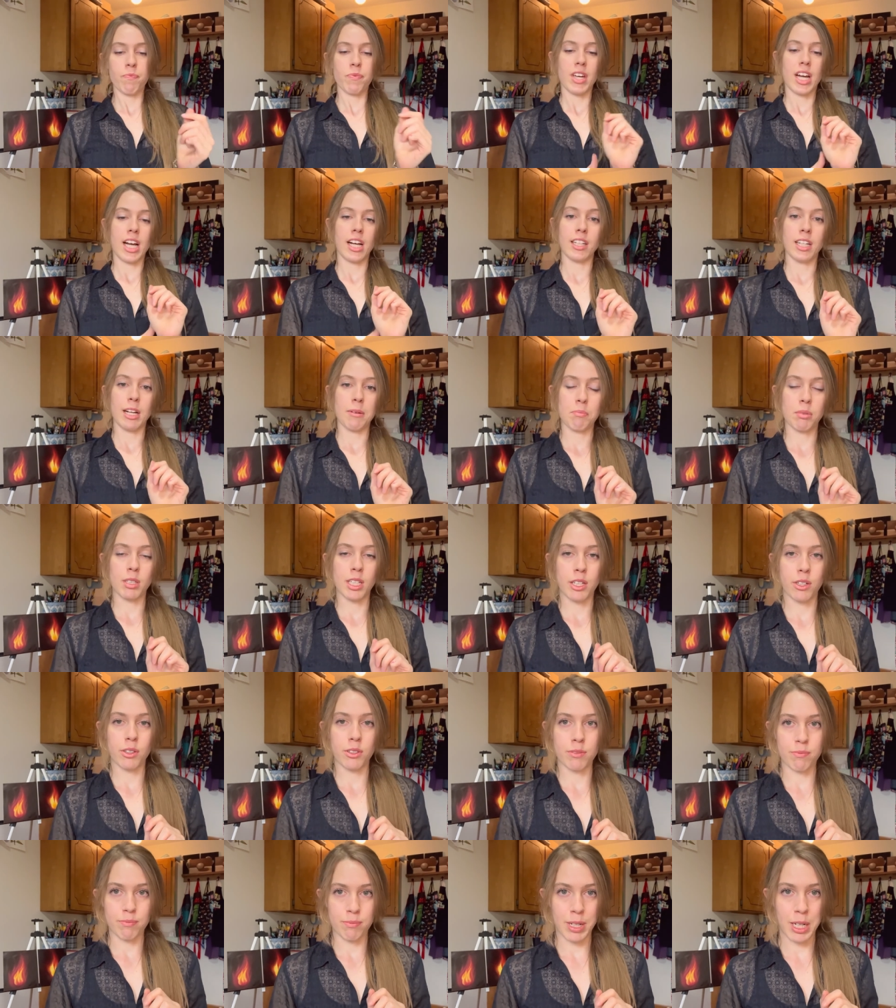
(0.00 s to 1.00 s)
I'll
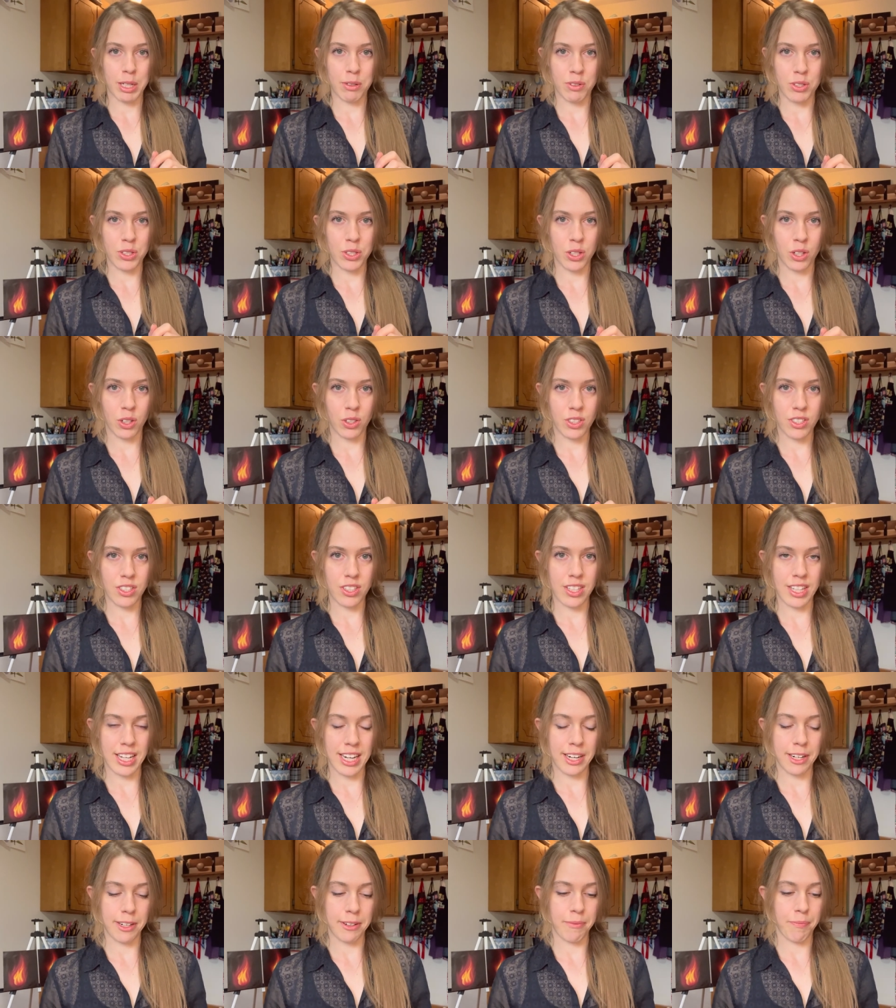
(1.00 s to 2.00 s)
upload my results
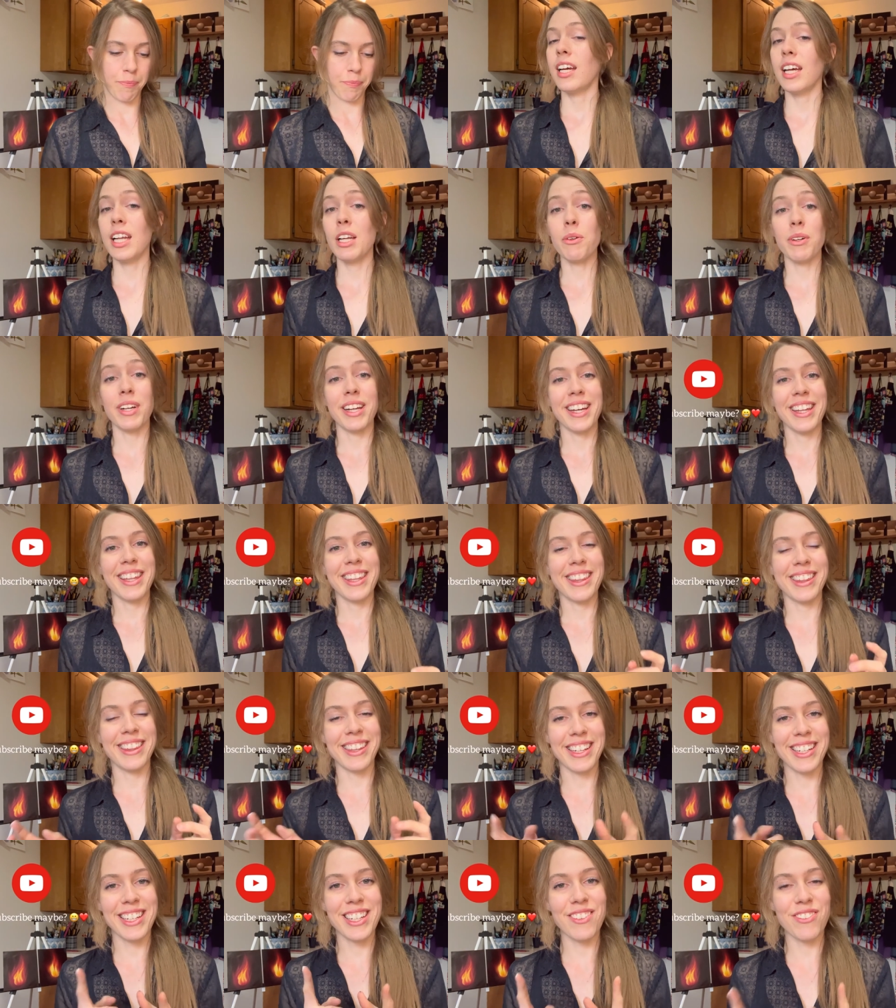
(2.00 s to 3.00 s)
there. Anyway,
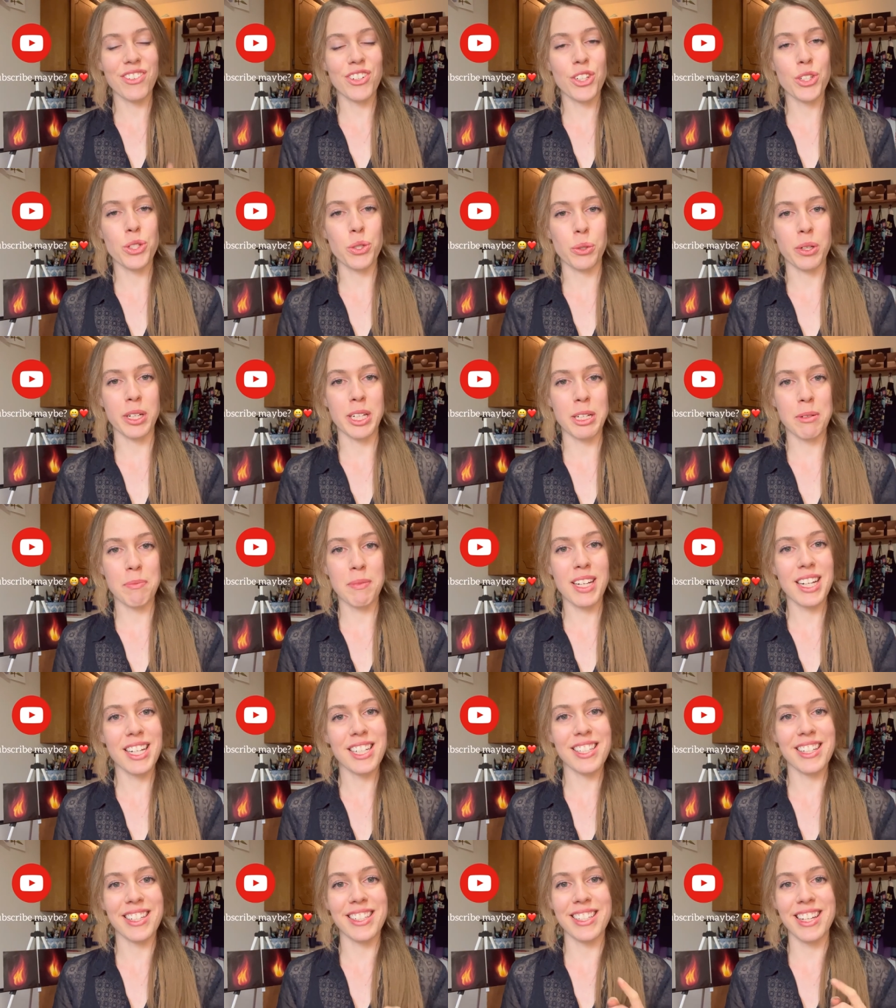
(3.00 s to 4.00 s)
thank you for joining me
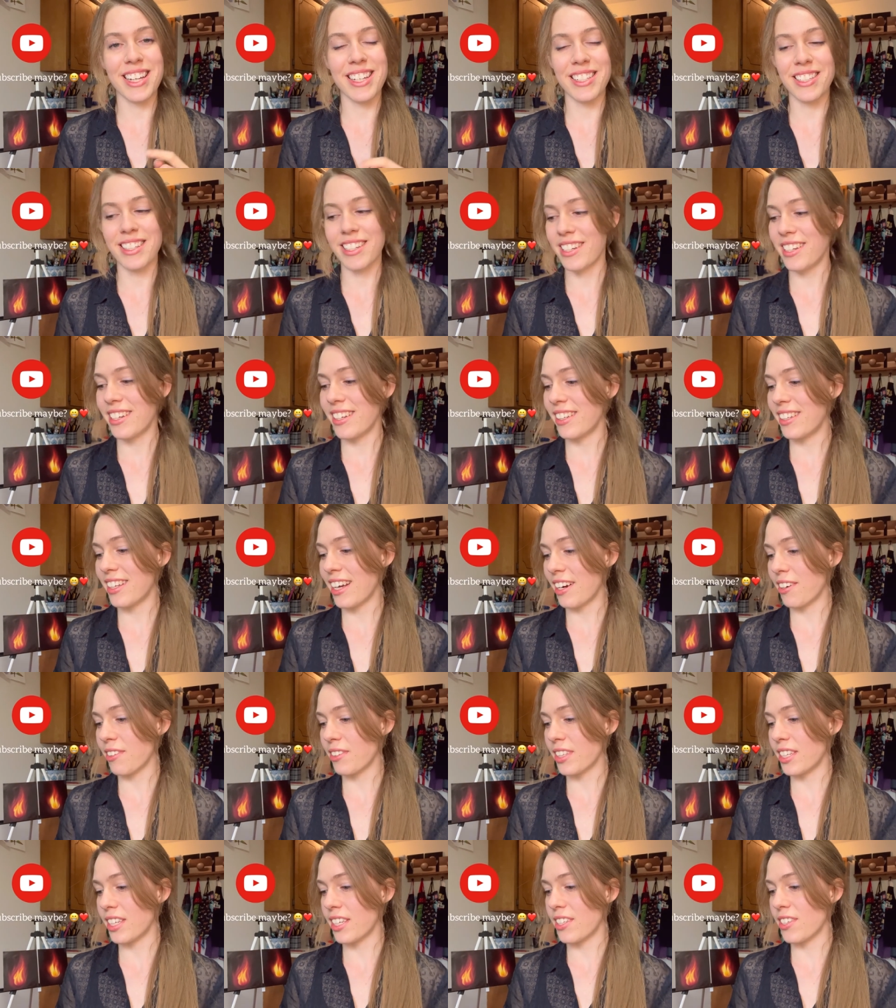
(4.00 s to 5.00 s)
as I tested
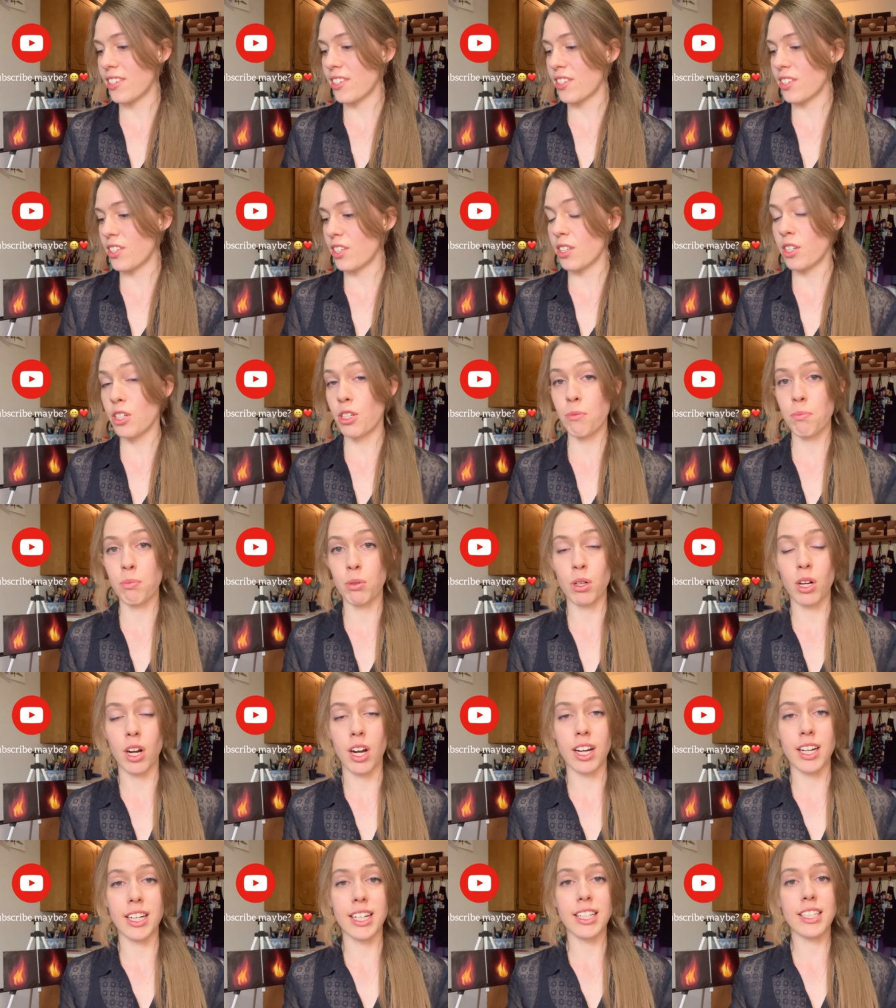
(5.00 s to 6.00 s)
out this new
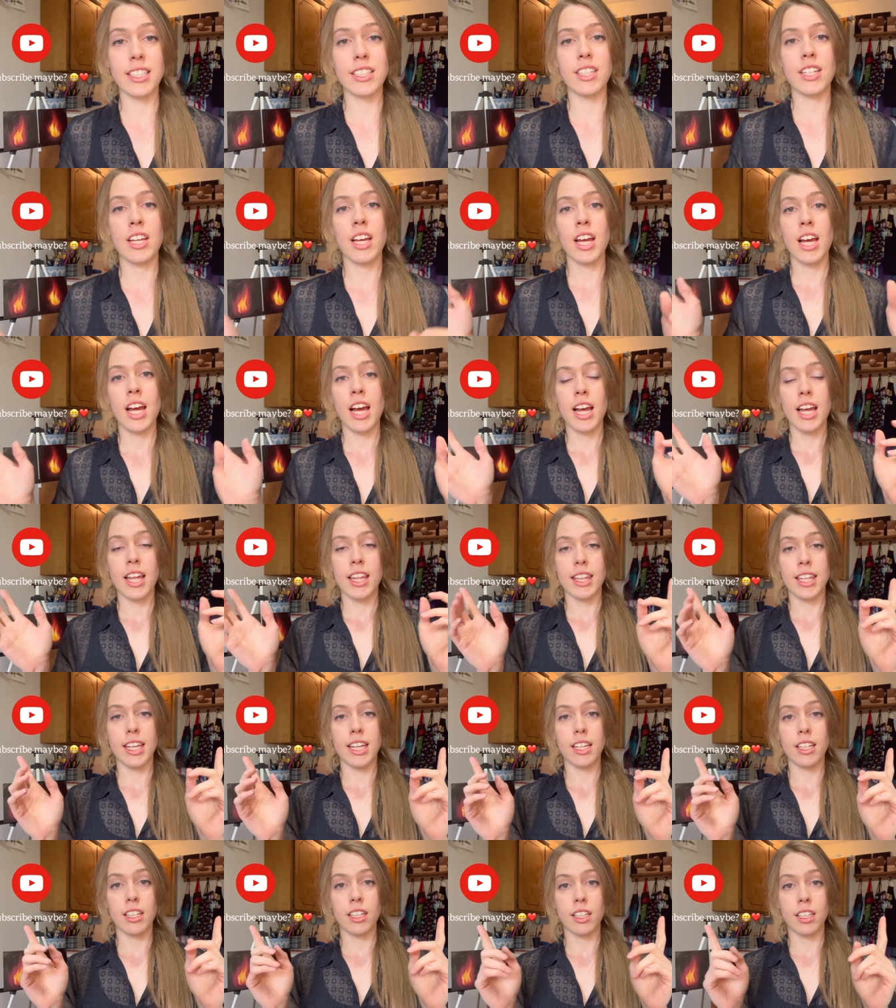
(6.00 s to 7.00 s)
product.
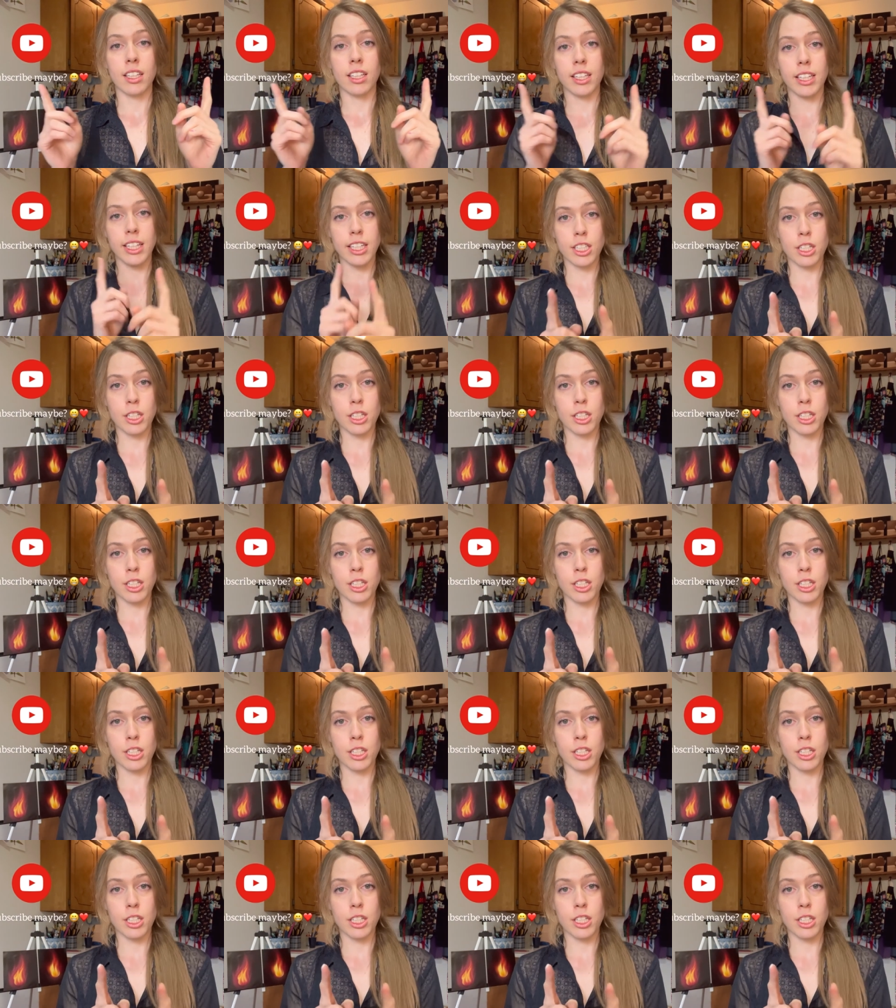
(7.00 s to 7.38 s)
The link